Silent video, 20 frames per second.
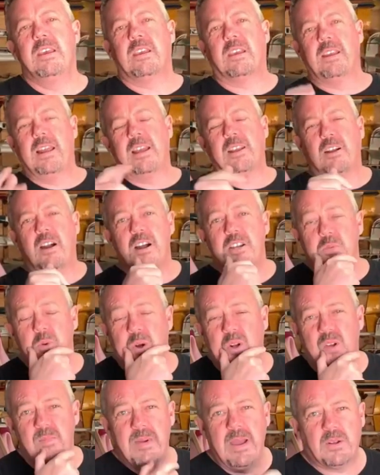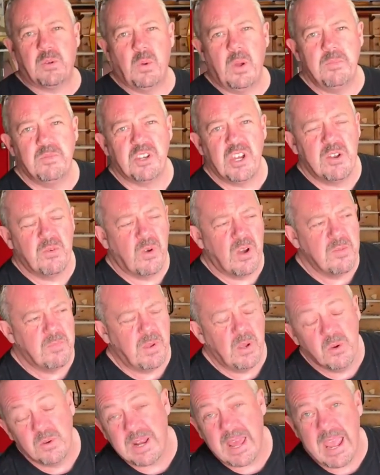G'day guys, welcome back to MG
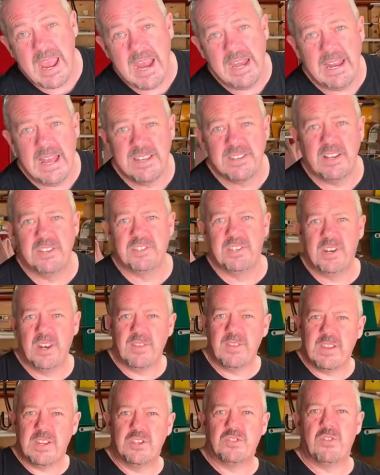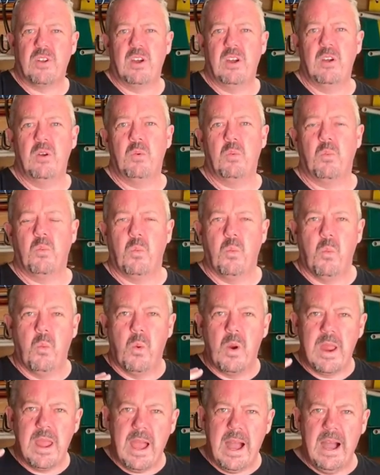Rebuild, and as I said in the intro,
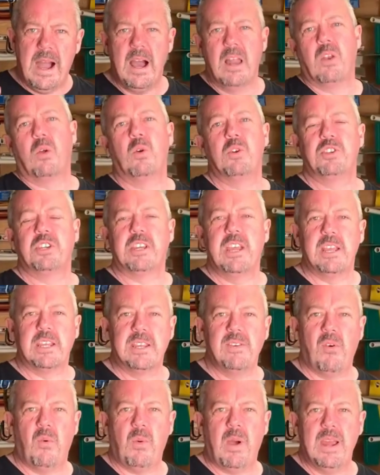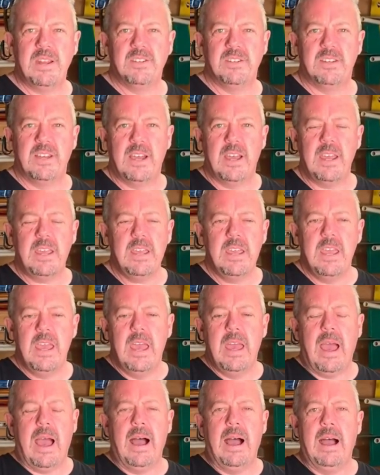we are launching our giveaway today.
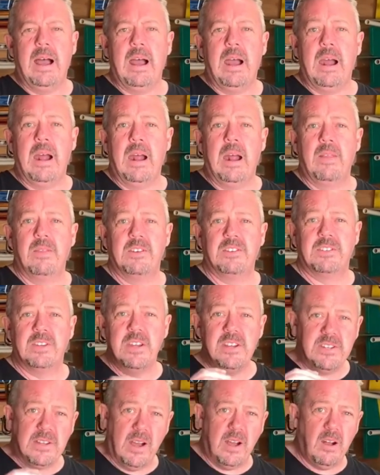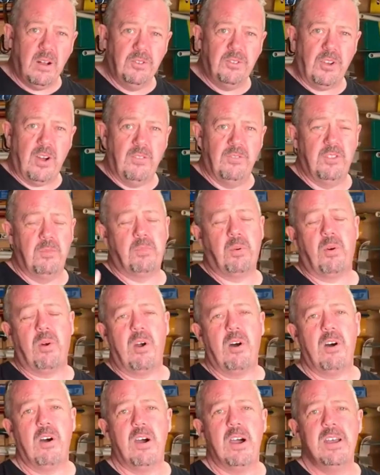The details of the
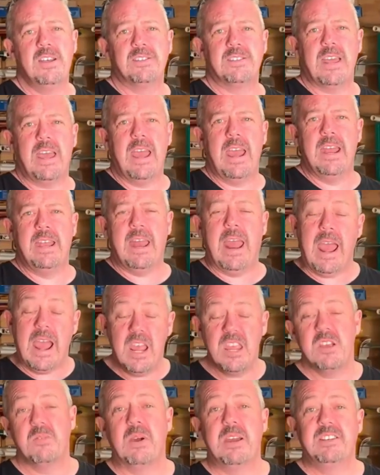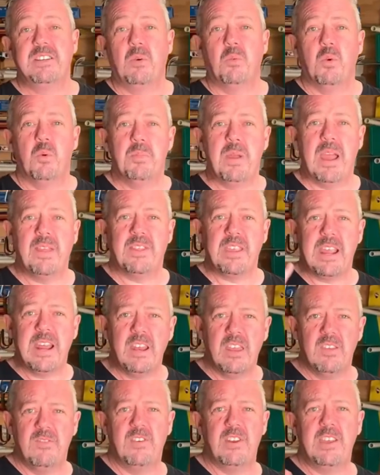prize and how you enter will be at the
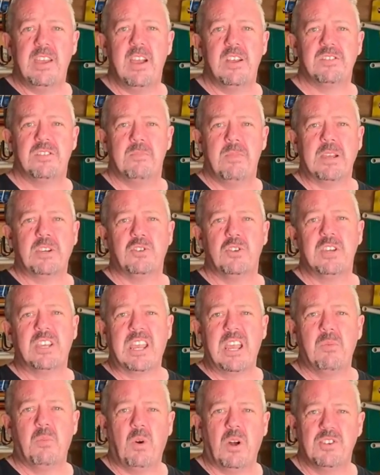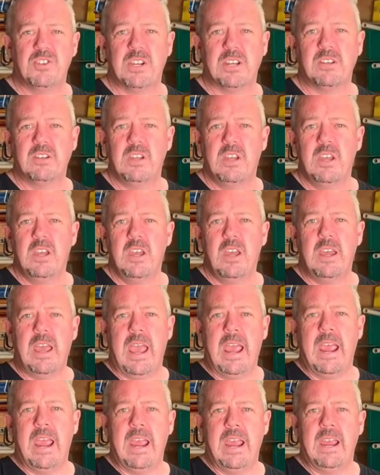end of the video, so make sure you keep watching
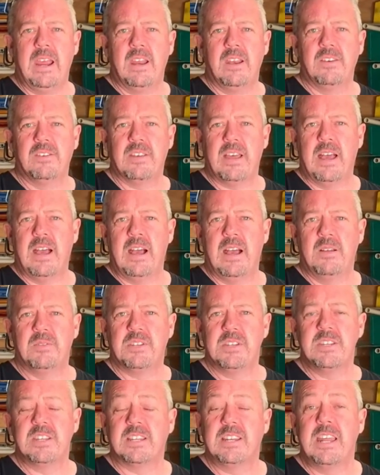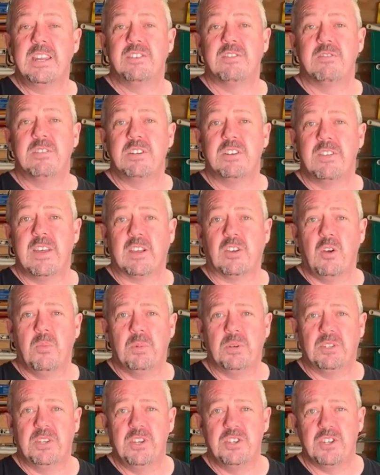and so you can enter into that
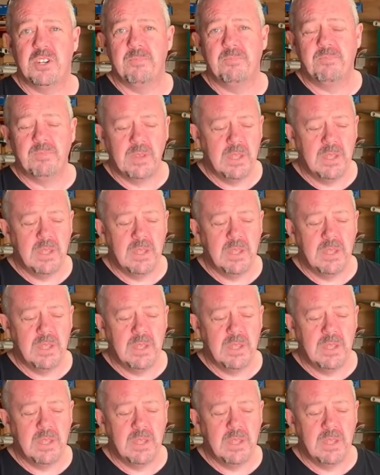competition.